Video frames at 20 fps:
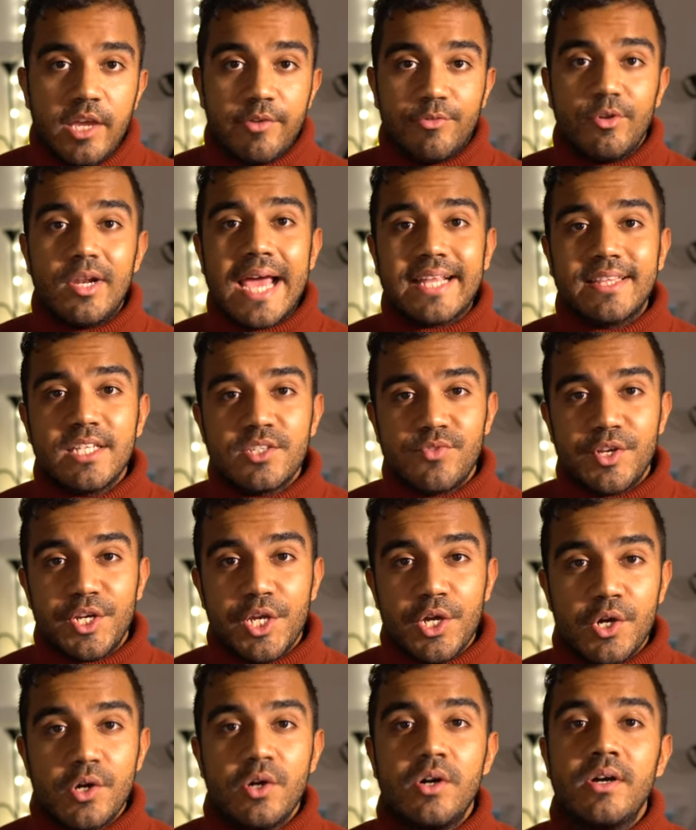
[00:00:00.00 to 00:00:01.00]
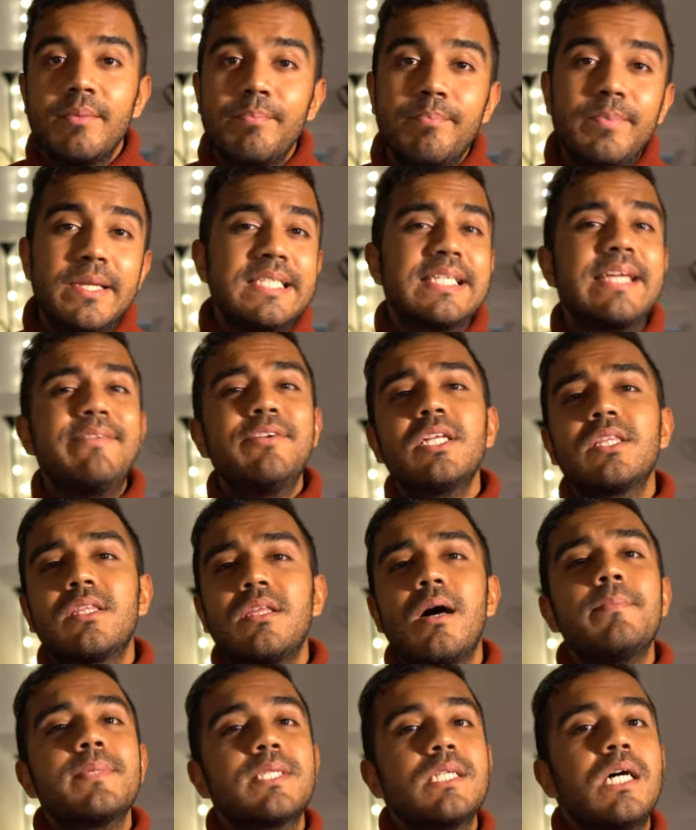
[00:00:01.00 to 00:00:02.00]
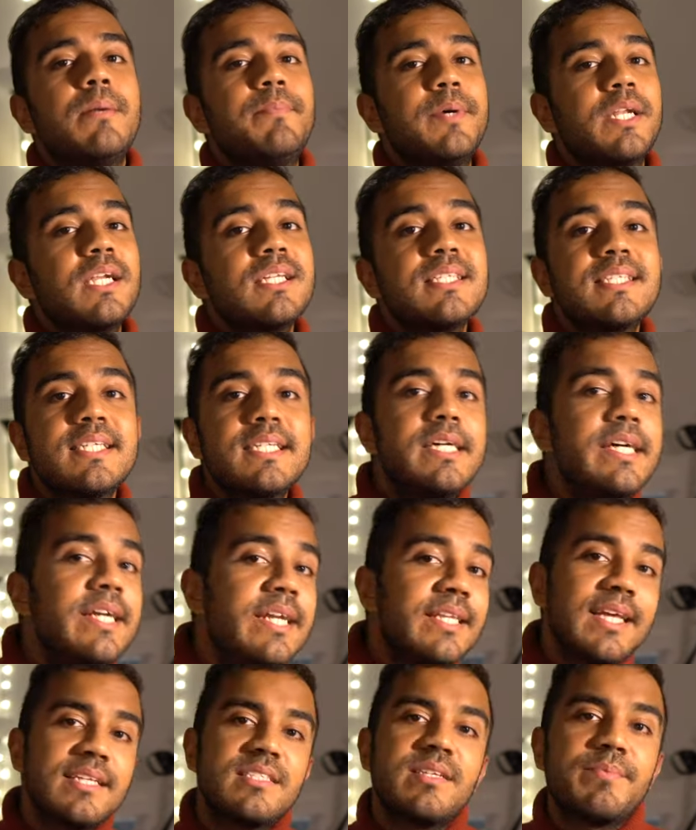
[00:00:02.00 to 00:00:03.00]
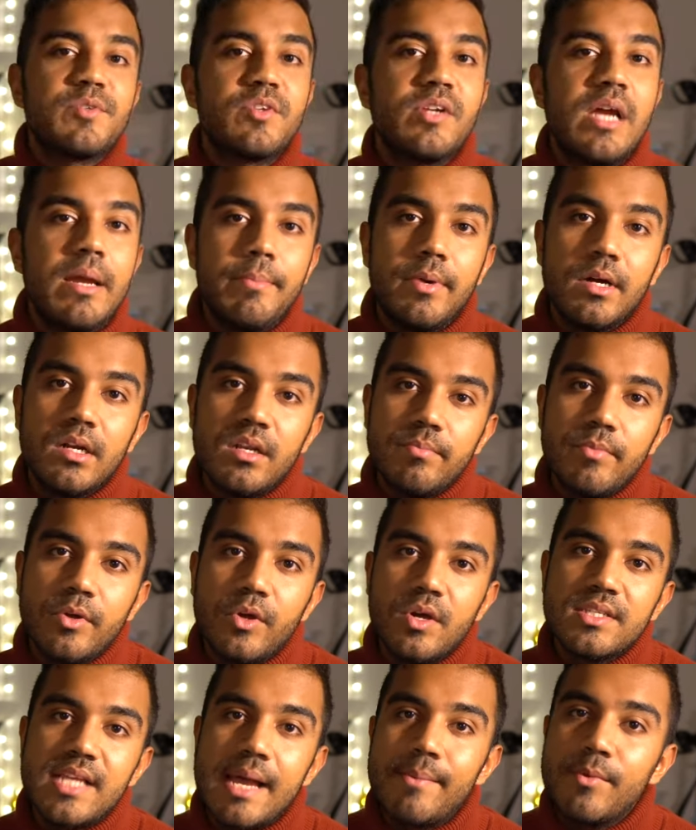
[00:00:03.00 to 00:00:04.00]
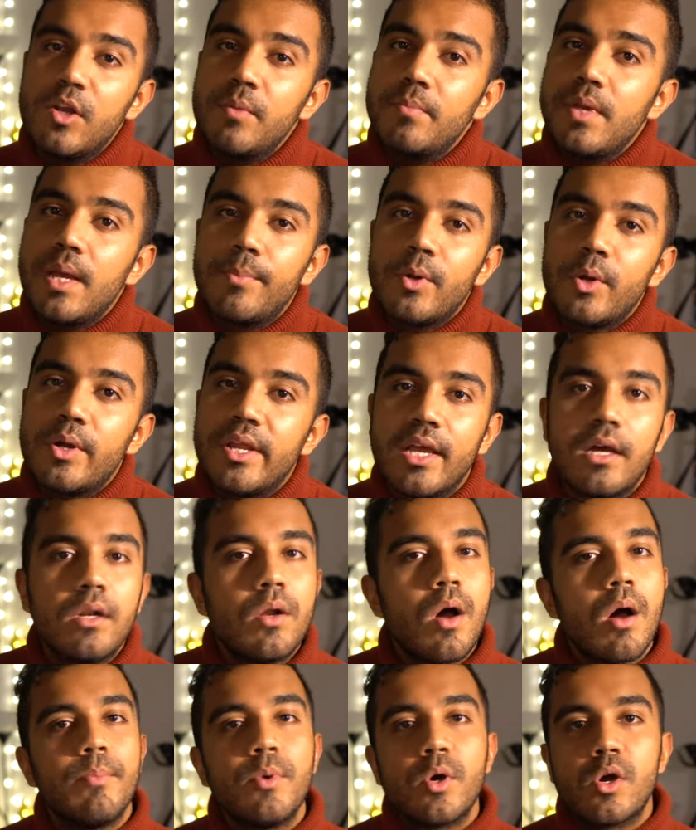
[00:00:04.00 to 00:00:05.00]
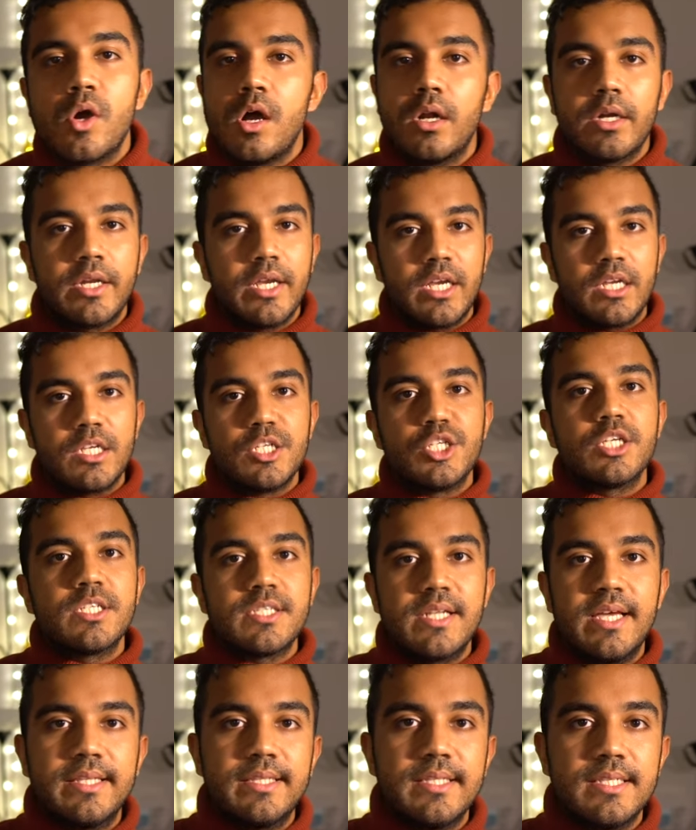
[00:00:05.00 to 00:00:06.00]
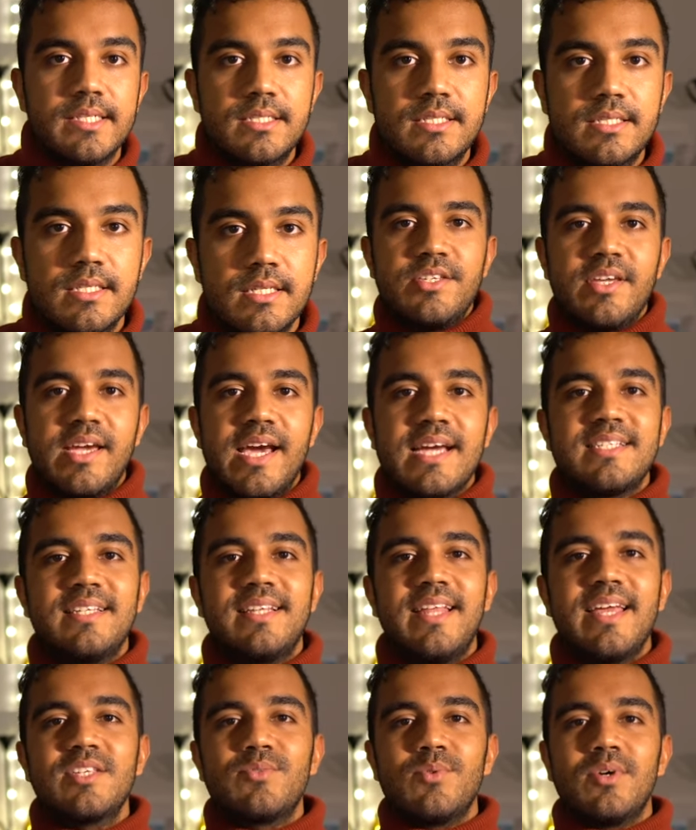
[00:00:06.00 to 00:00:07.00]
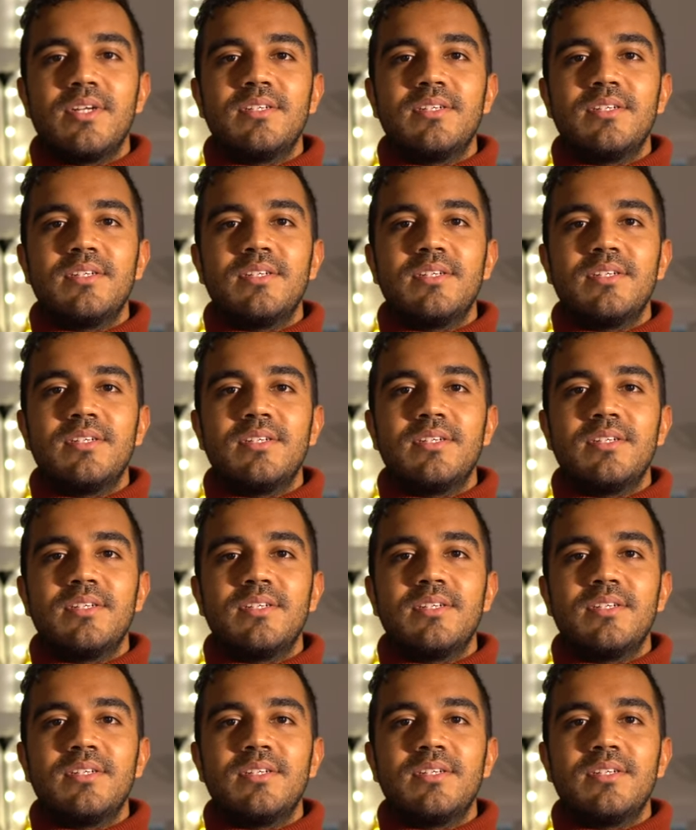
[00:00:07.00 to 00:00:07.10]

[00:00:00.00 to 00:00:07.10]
If you like this video, please give it a thumbs up and consider hitting that subscribe button, because I'm going to be uploading a lot more content just like this. See you guys in the next